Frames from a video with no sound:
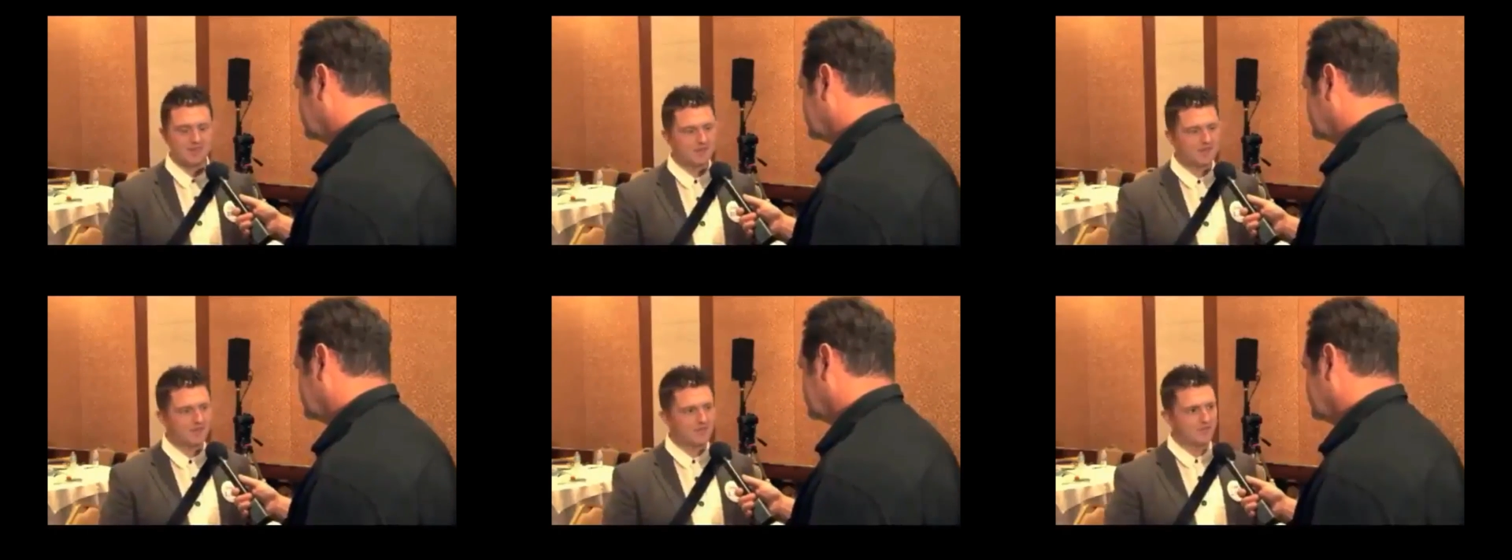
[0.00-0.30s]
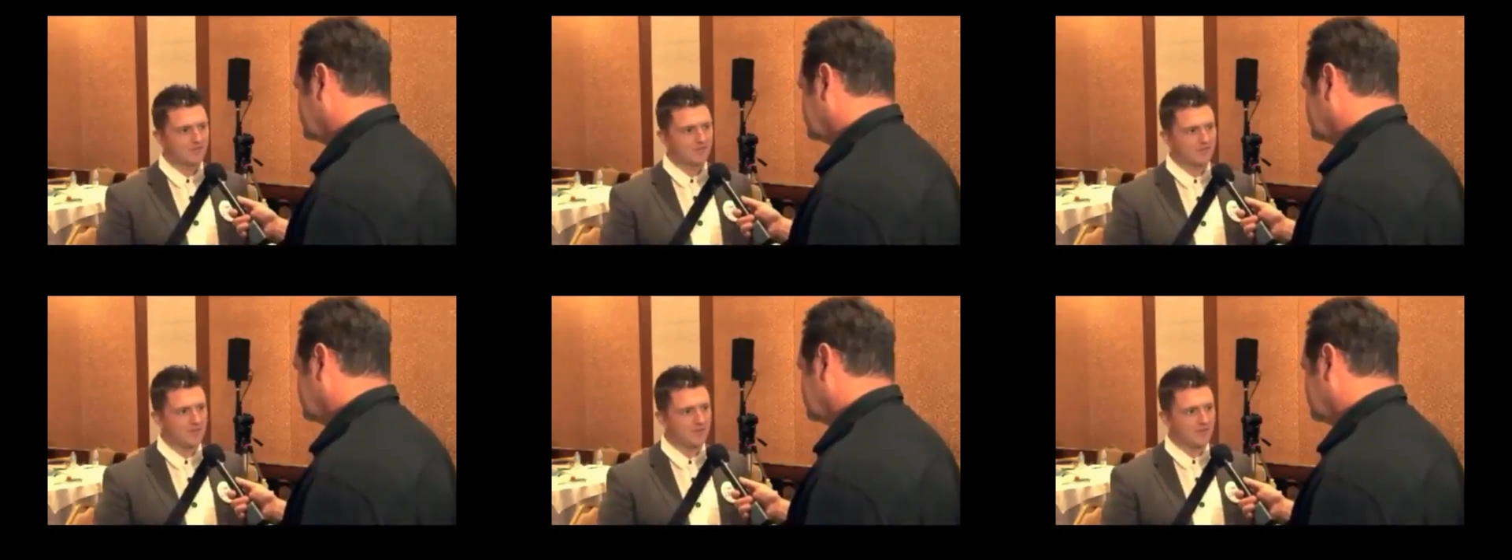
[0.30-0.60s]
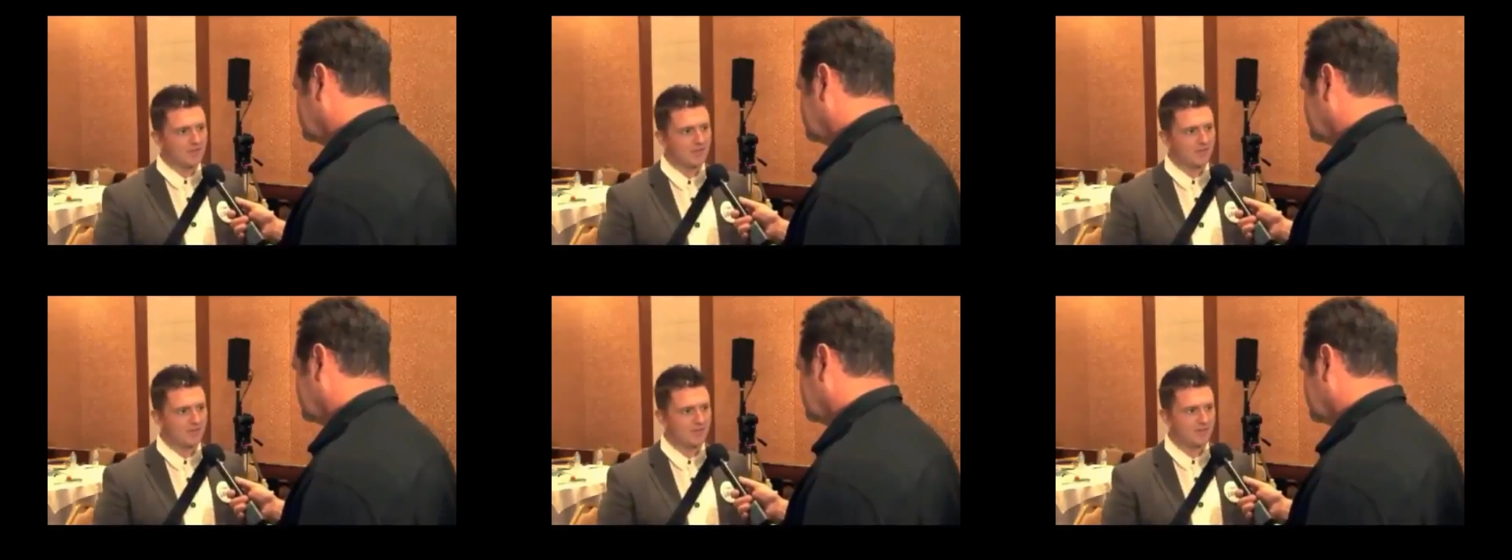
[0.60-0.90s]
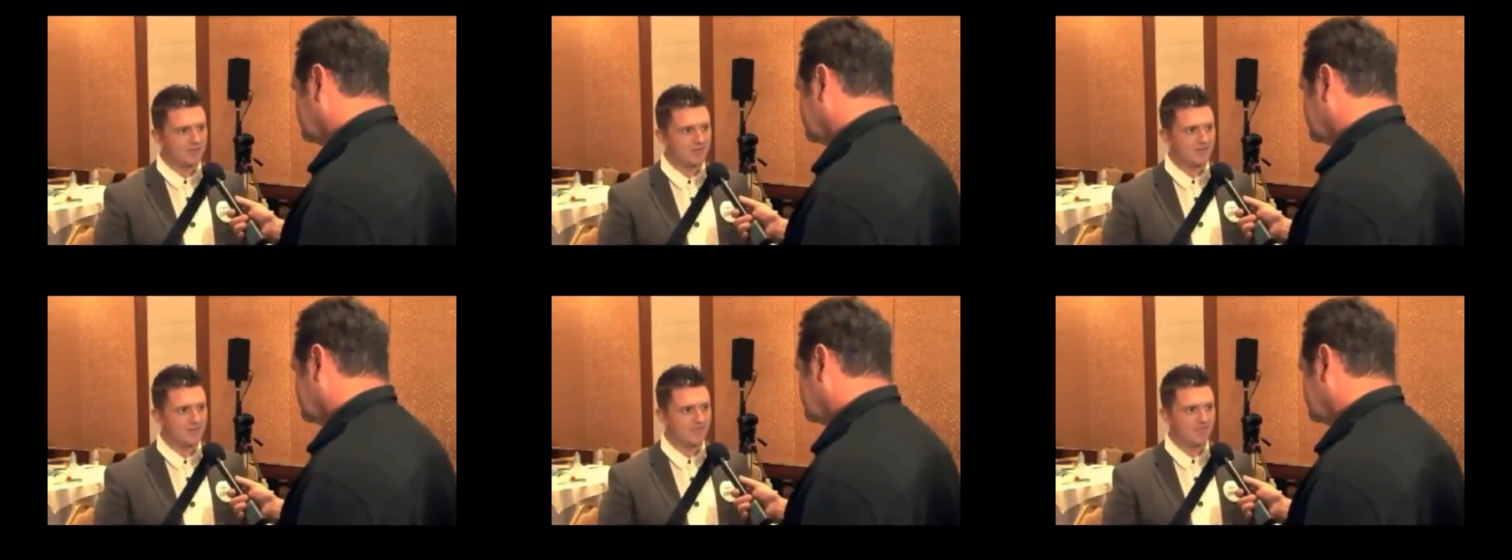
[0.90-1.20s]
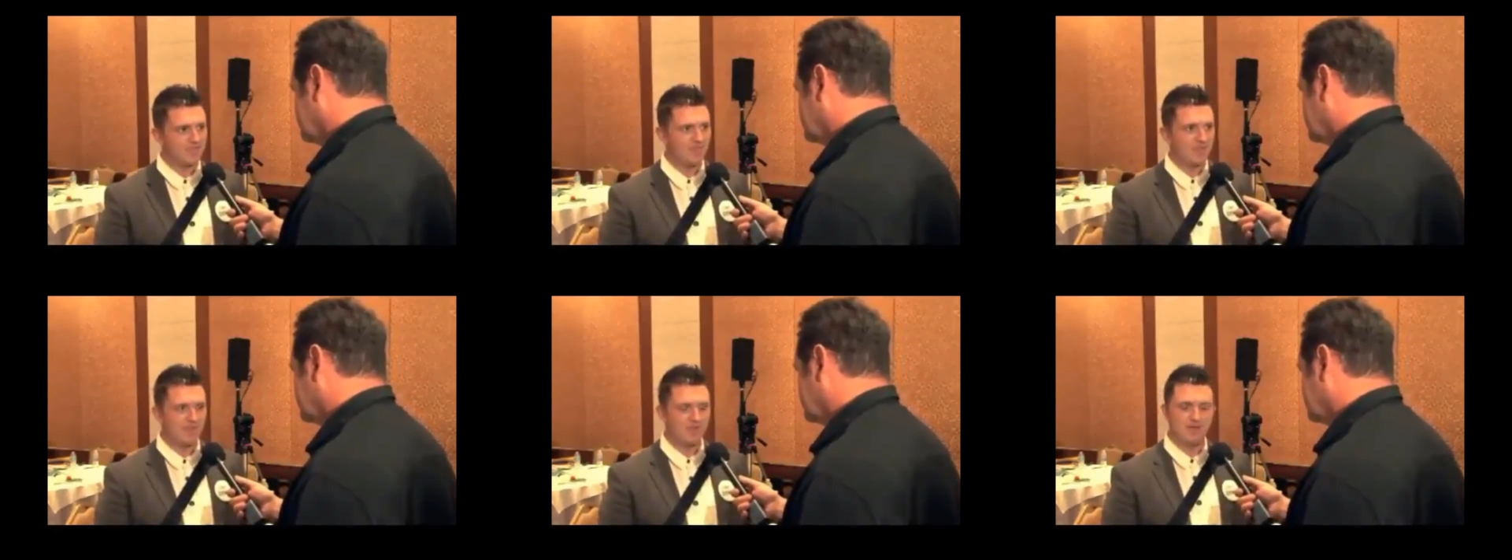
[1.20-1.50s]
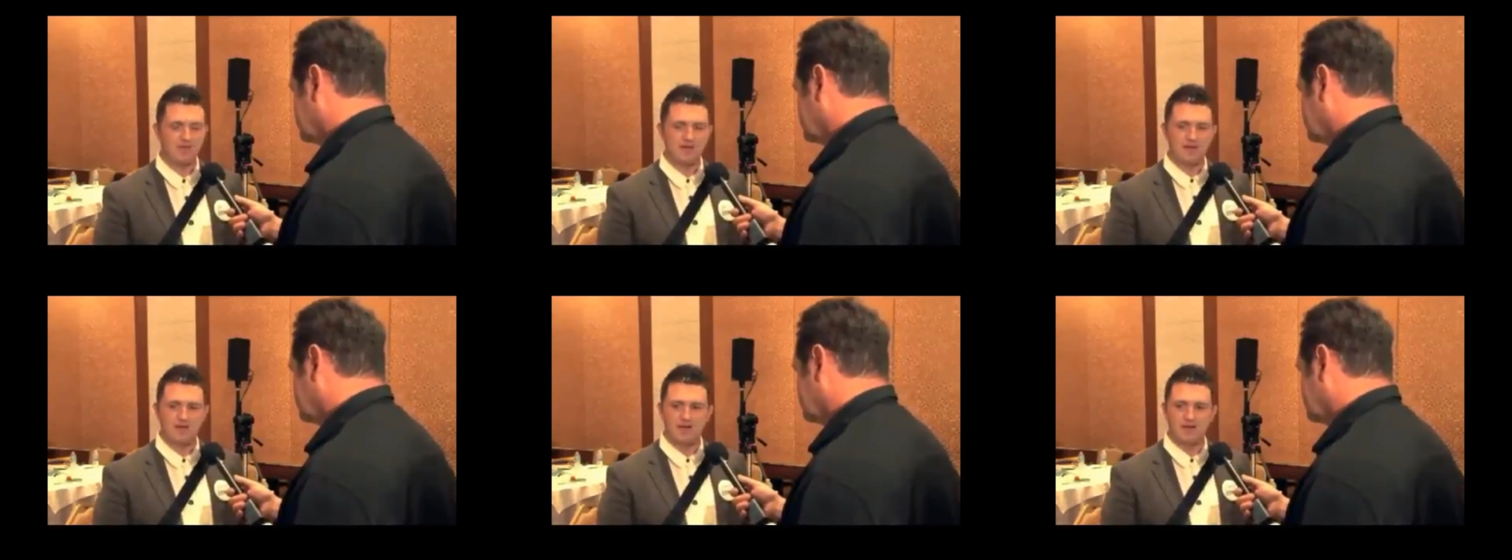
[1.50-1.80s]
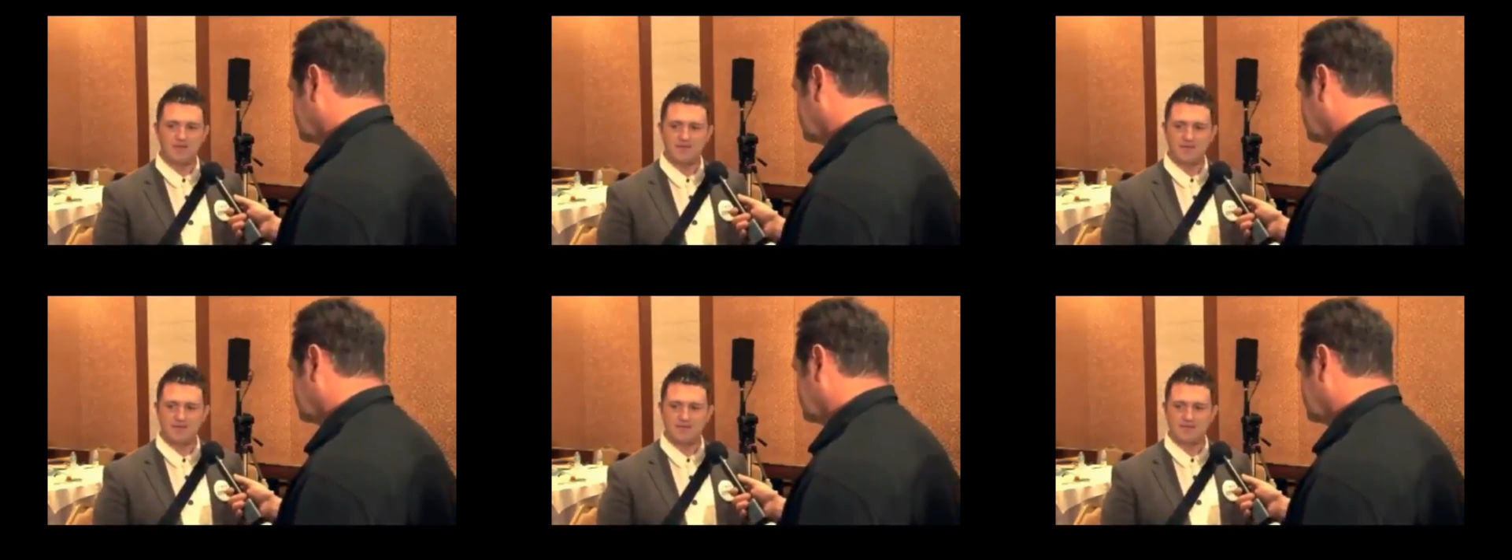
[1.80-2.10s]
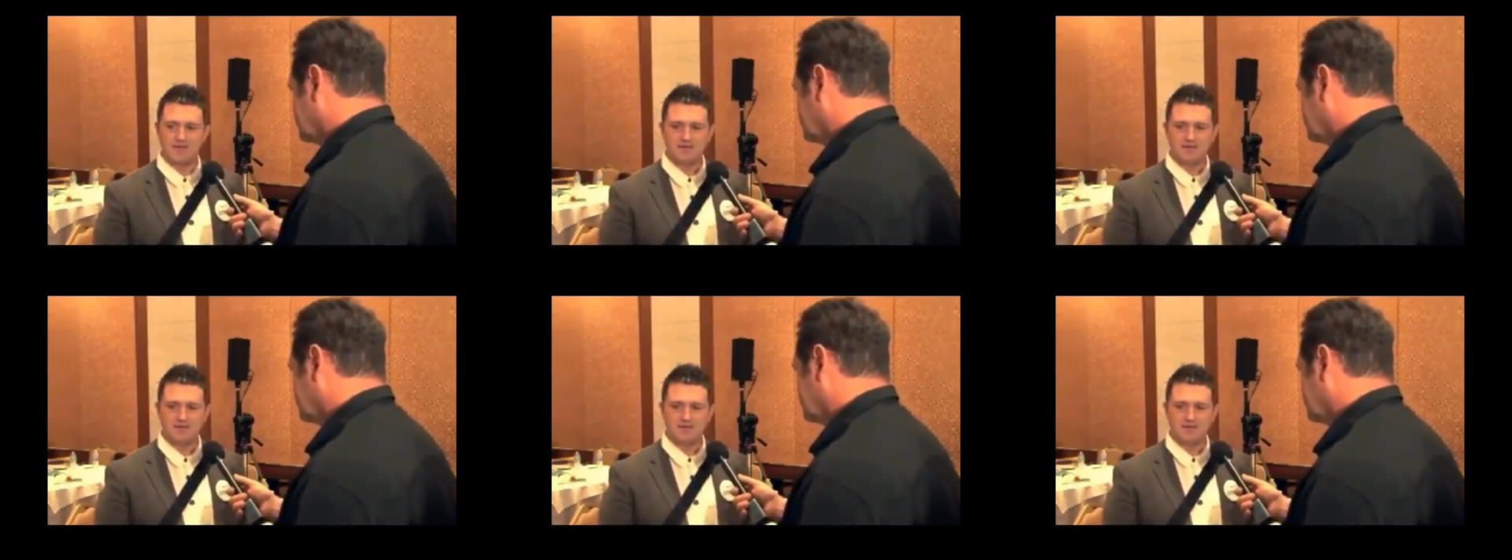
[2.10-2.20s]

Nick Griffin from the BNP, he